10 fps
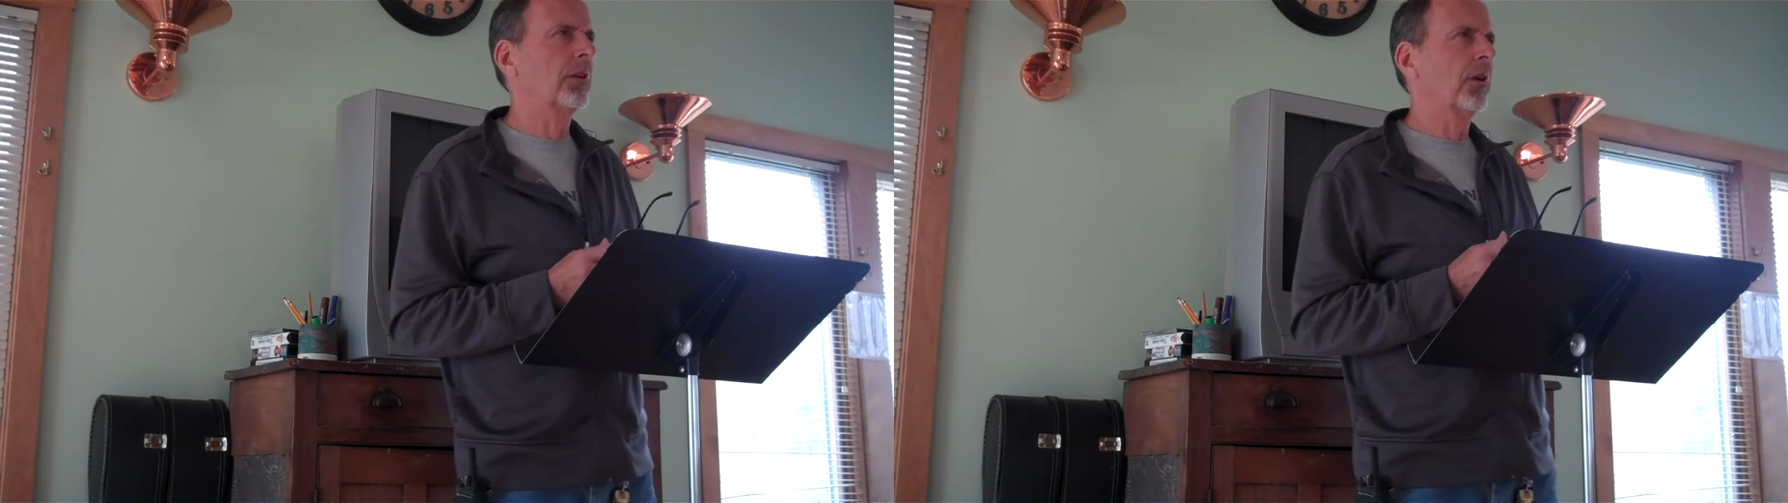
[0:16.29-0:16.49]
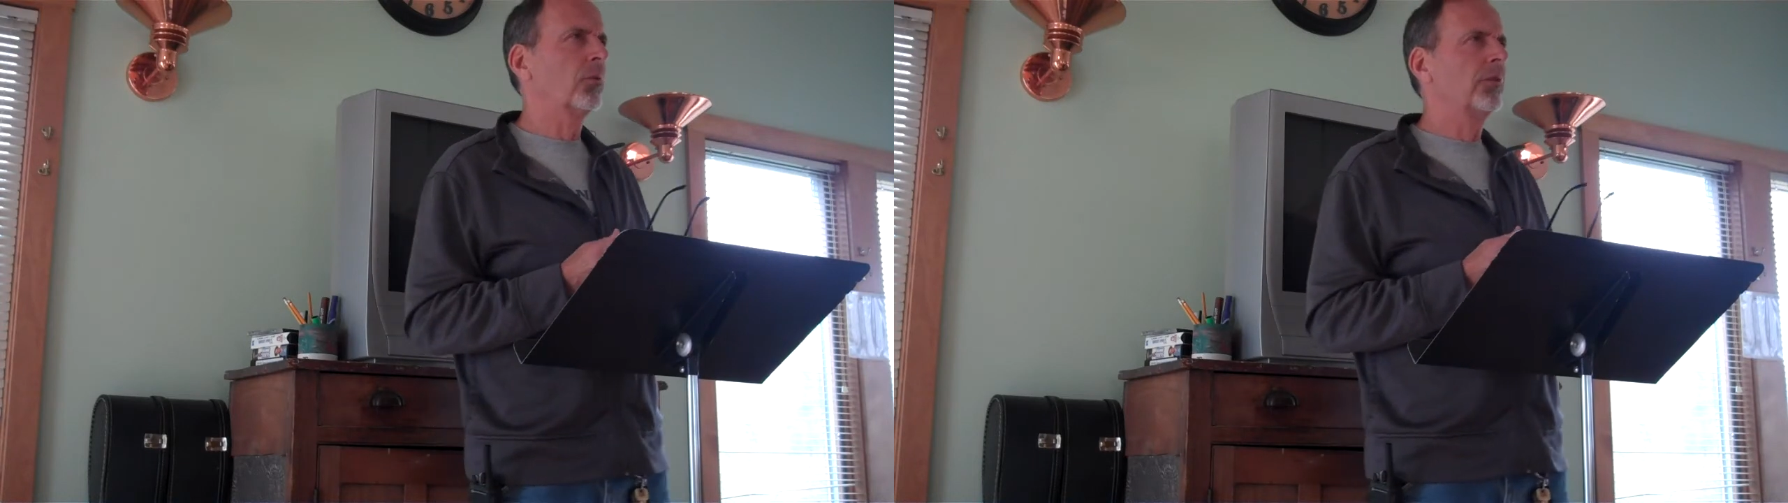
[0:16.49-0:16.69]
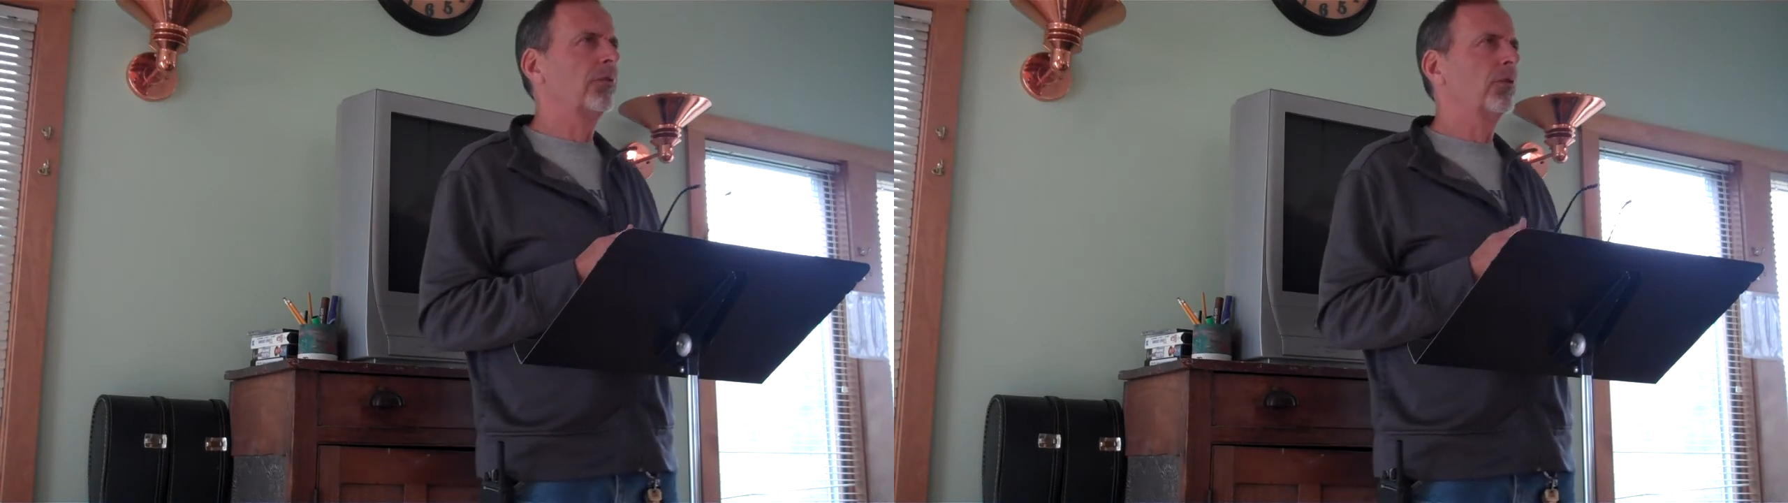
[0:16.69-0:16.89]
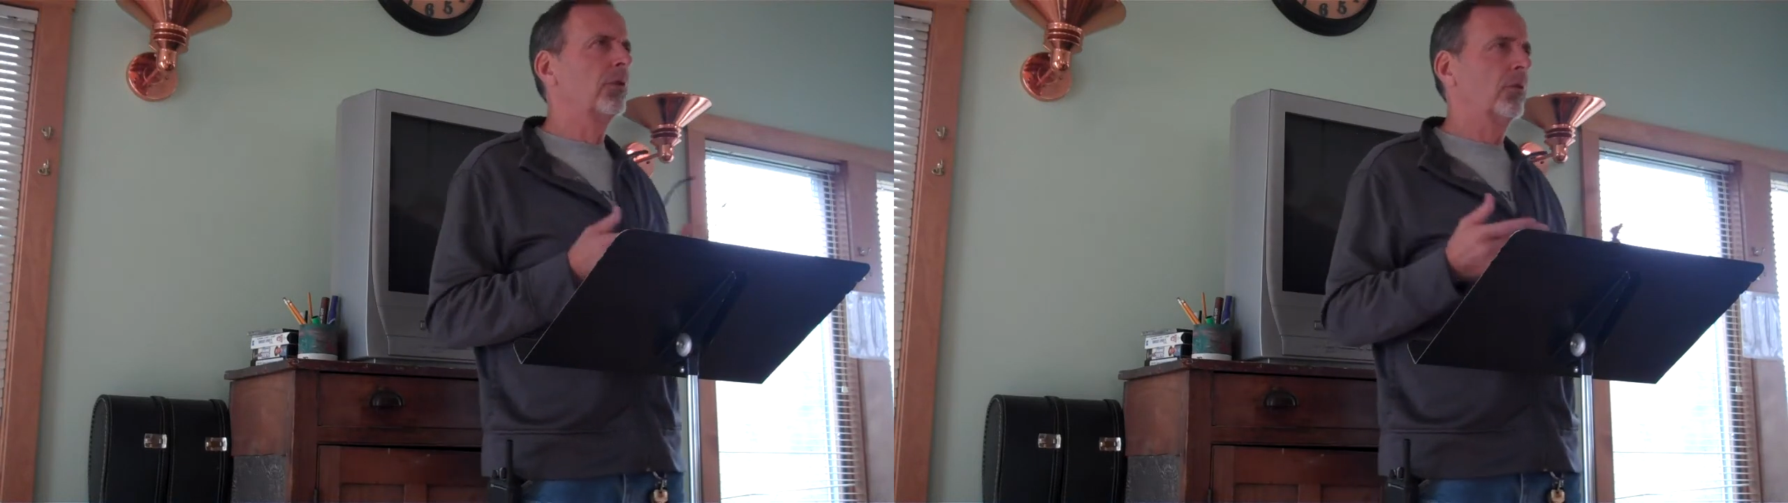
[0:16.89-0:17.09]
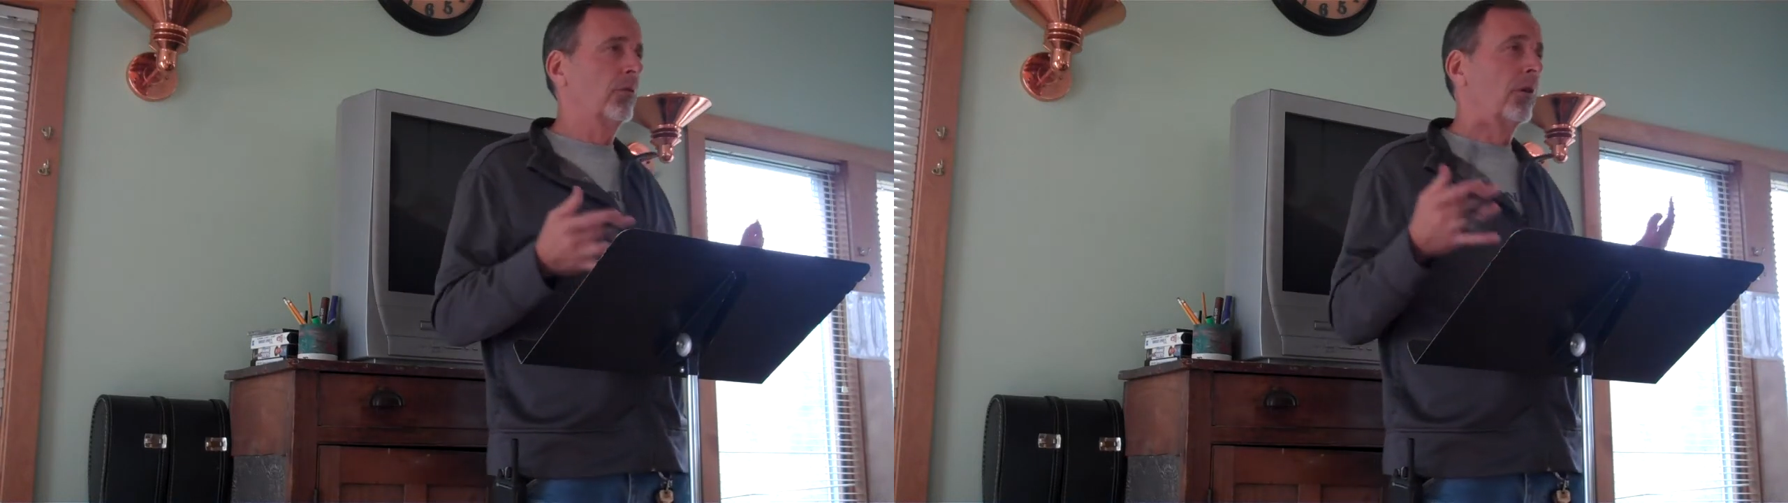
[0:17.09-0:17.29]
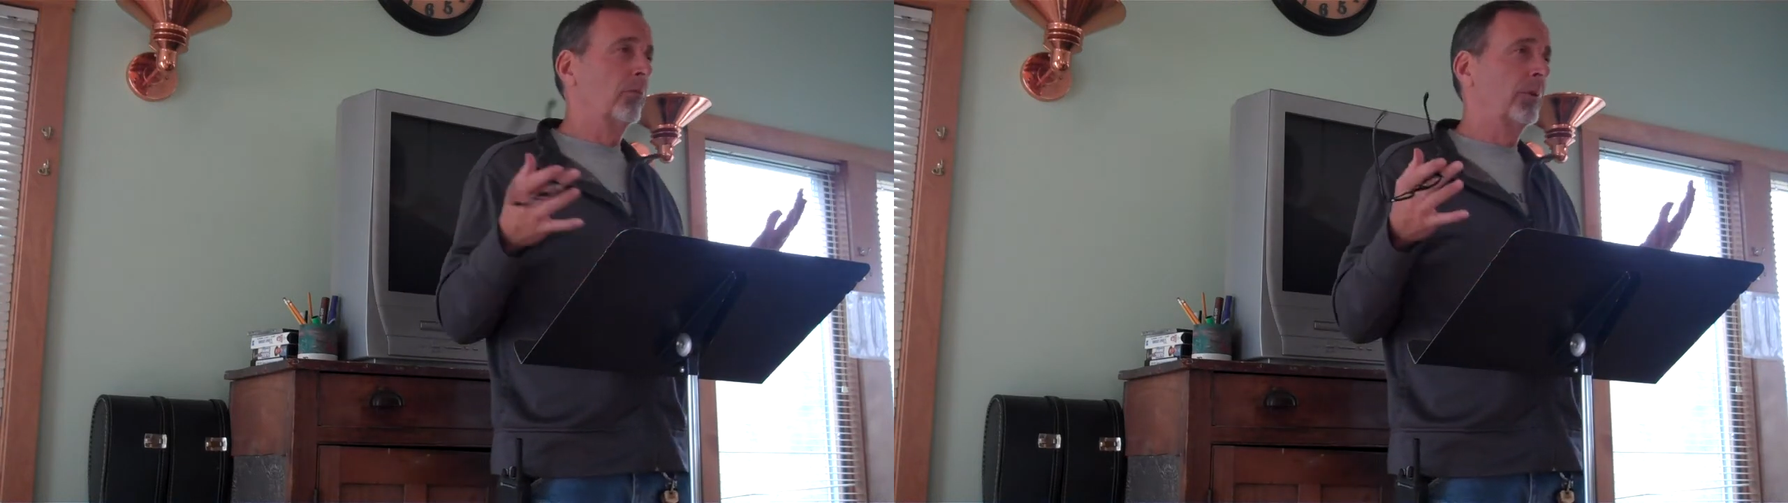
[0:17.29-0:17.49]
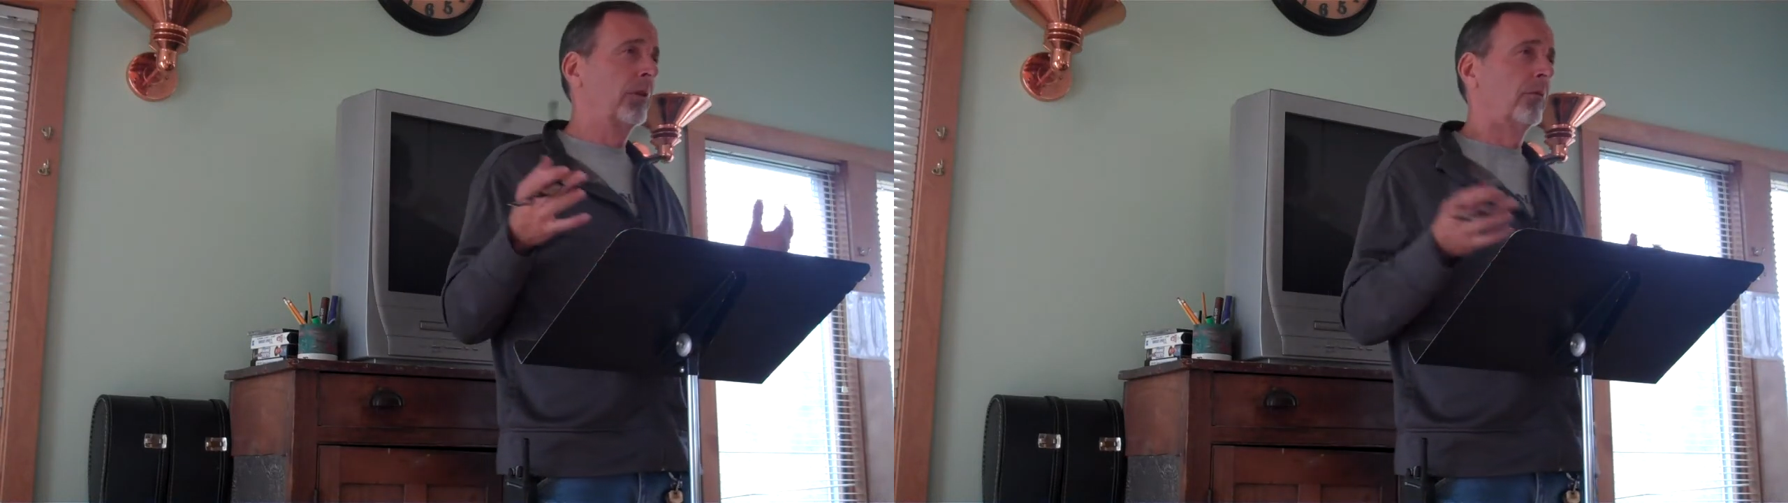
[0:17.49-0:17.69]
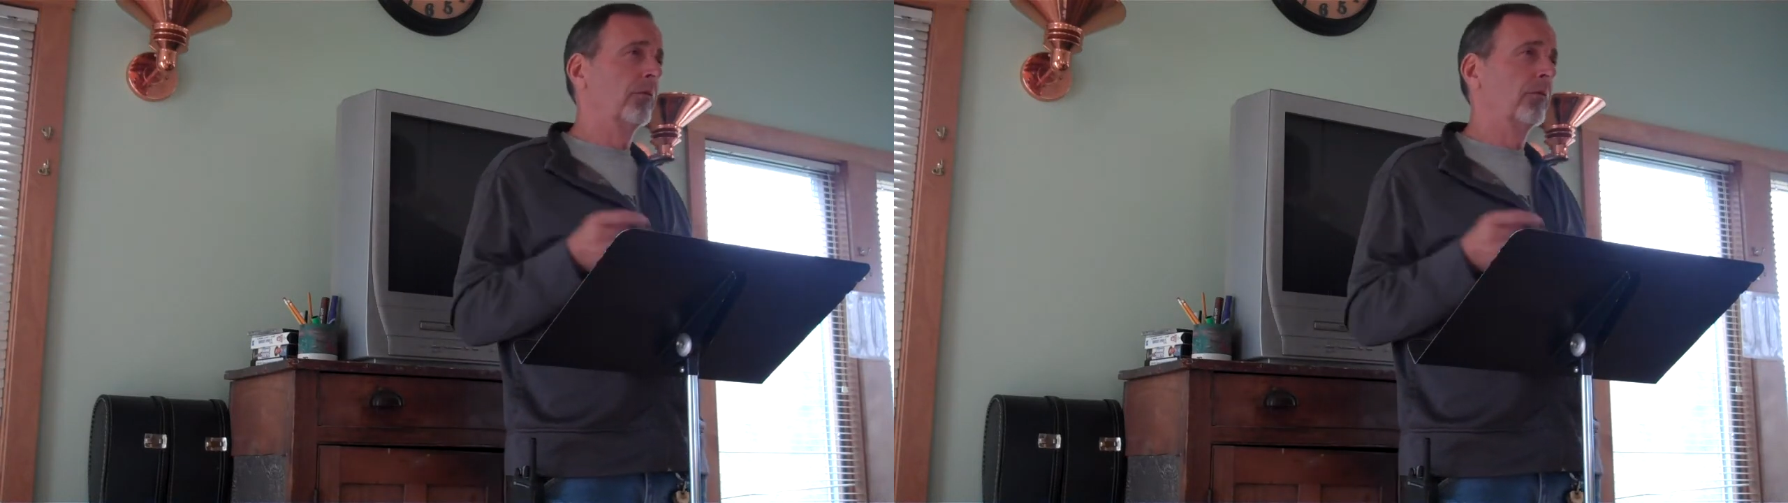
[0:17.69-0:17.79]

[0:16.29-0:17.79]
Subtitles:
that we feel could be